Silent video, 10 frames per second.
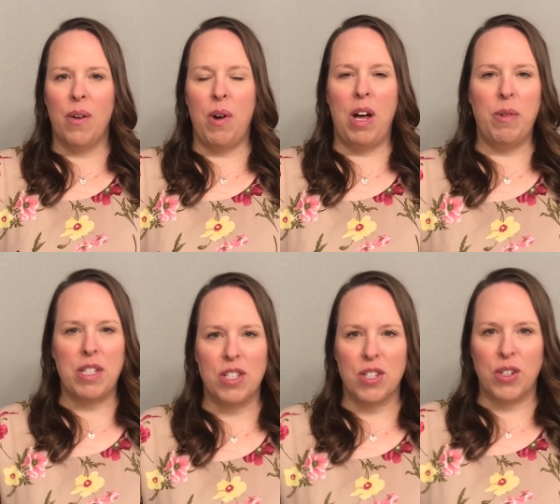Well, we
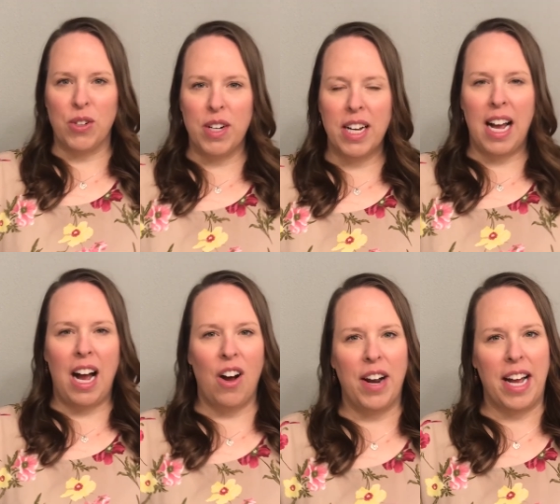scooted
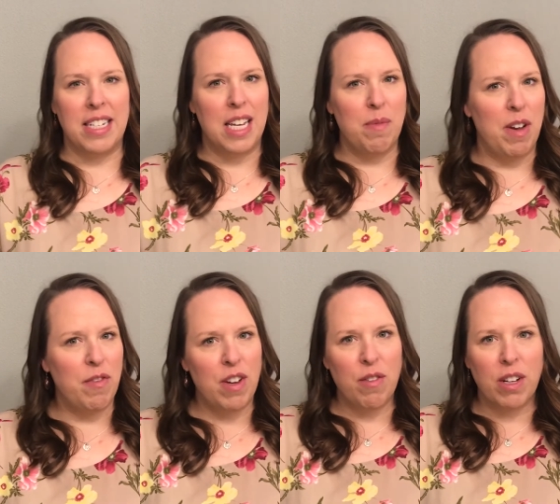out. I had to keep my
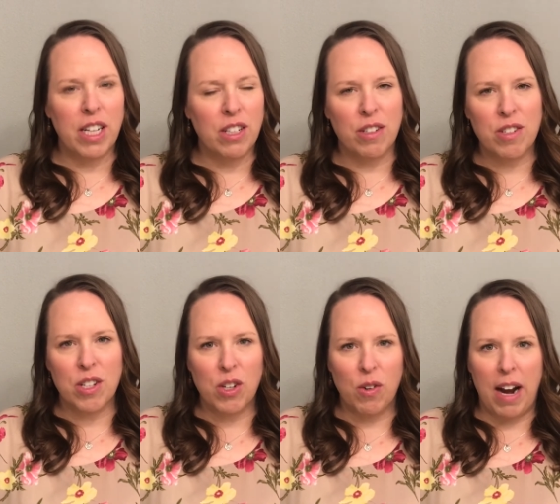feet really close to
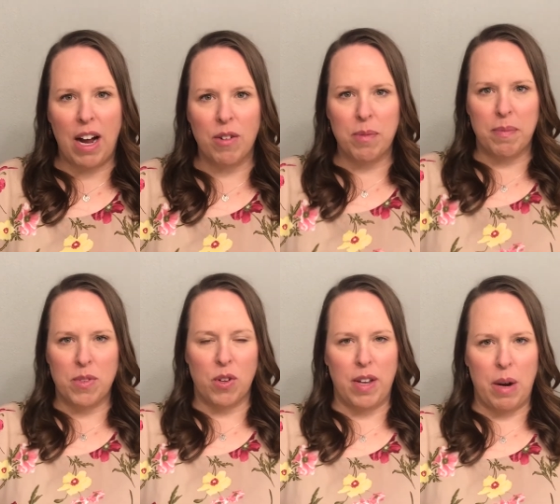the ground
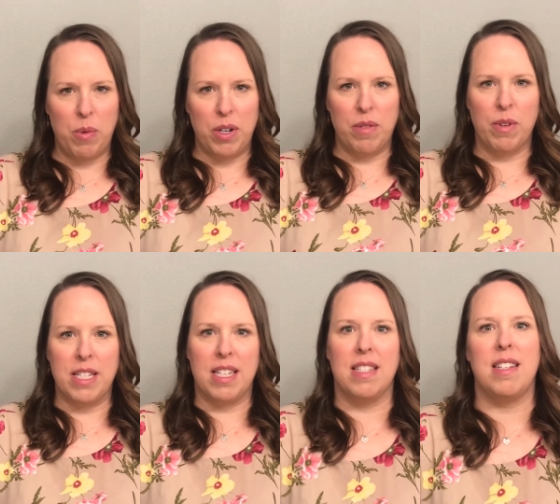so that I wouldn't
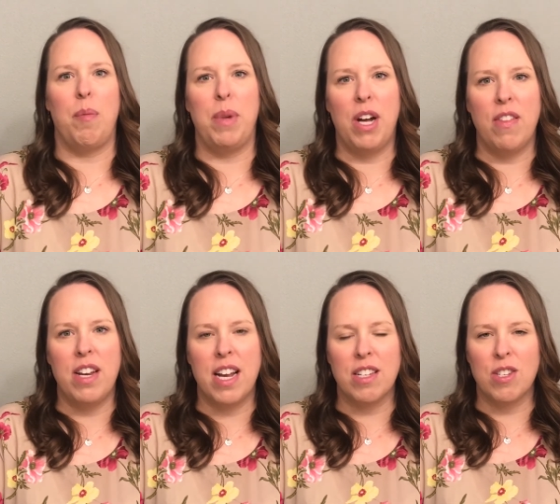risk stepping on the
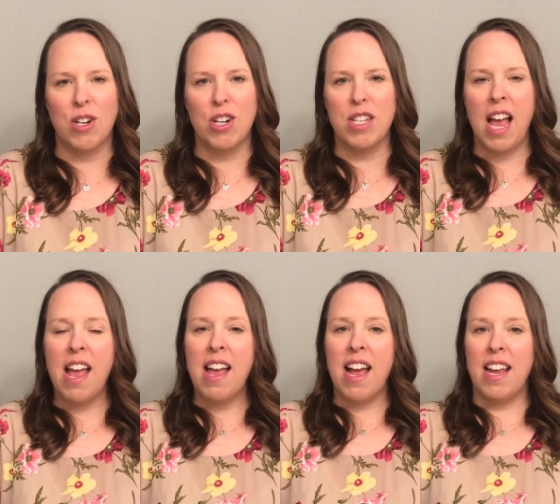dancers.
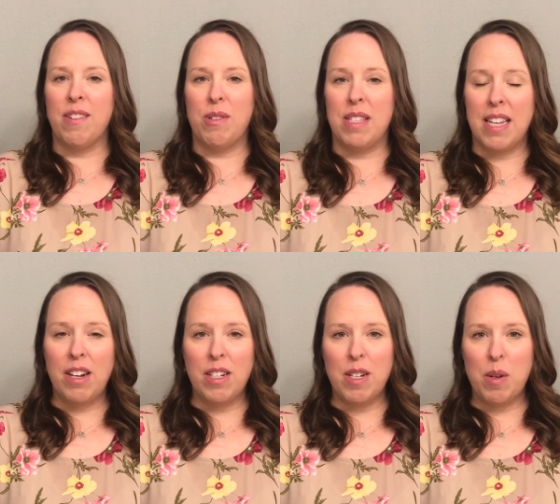And as we
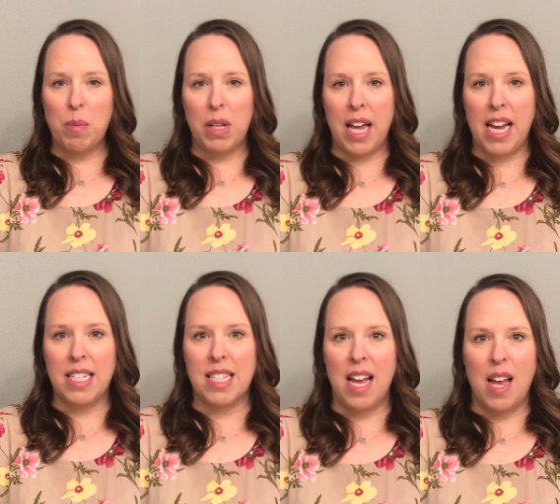settled into
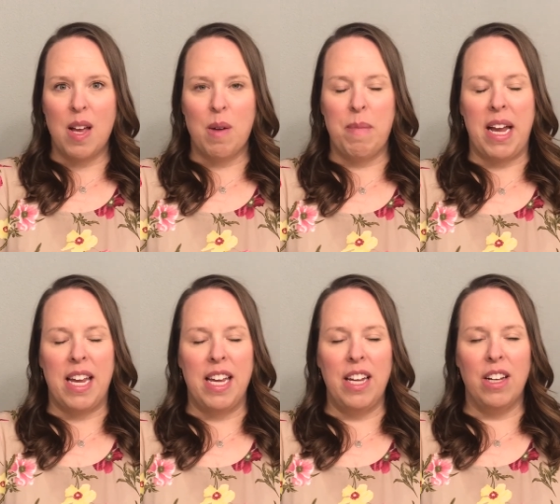place, my
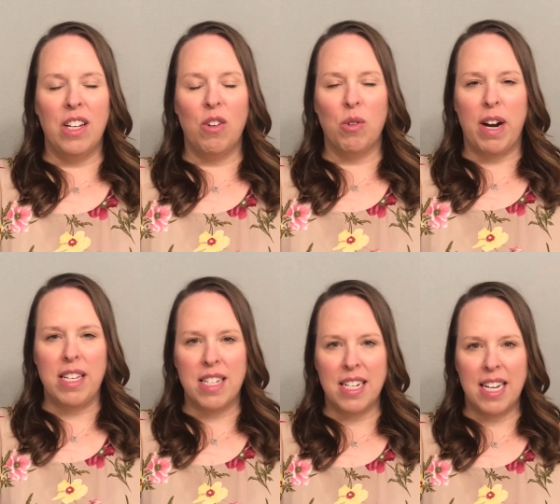heel
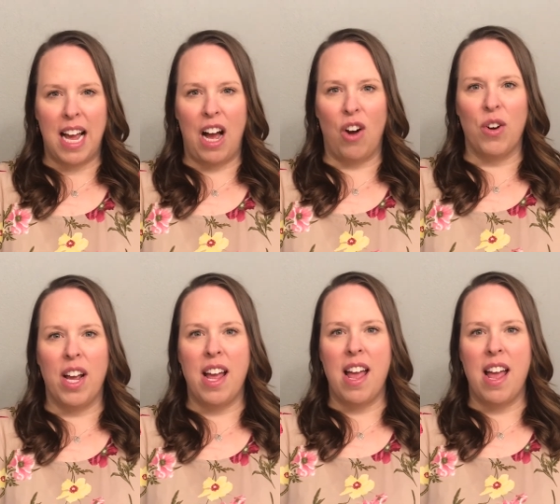rested down